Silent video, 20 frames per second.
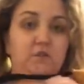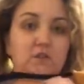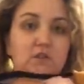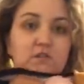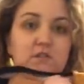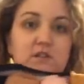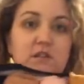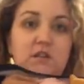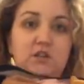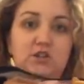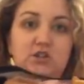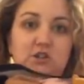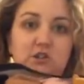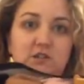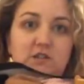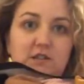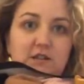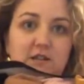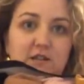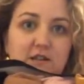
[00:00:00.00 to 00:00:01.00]

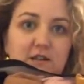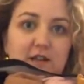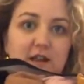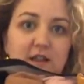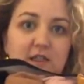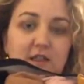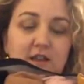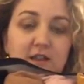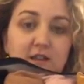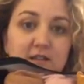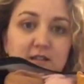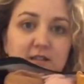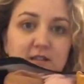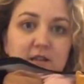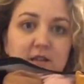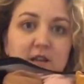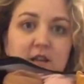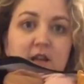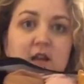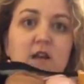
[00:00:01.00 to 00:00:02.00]
t-shirts in it, like this.
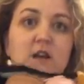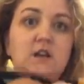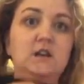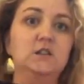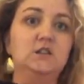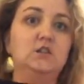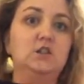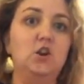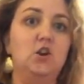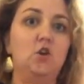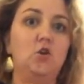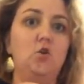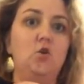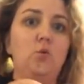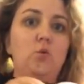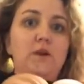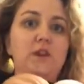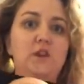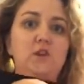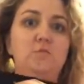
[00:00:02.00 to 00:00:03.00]
So
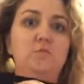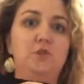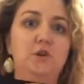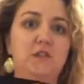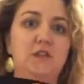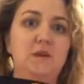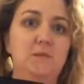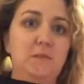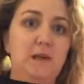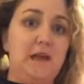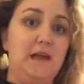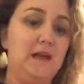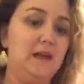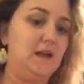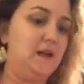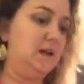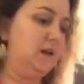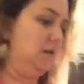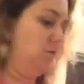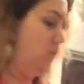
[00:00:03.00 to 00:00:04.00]
when you put them
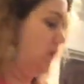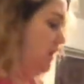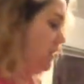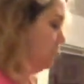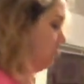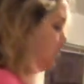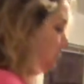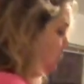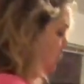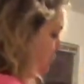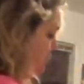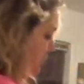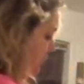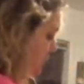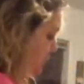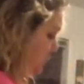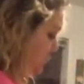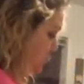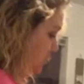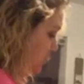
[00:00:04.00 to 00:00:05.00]
in, what you do
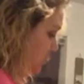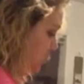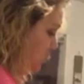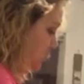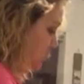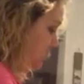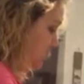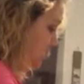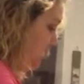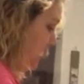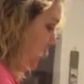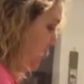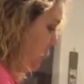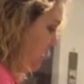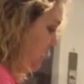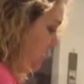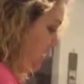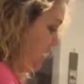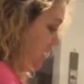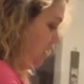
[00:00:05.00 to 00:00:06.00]
is you are going to take,
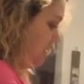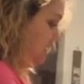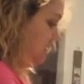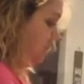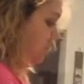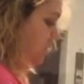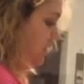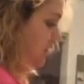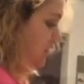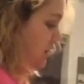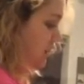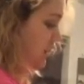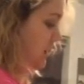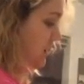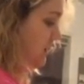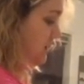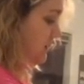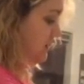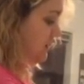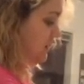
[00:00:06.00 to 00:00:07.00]
like this one
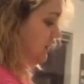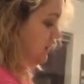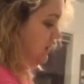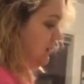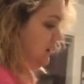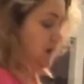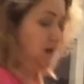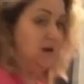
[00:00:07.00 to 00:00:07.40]
is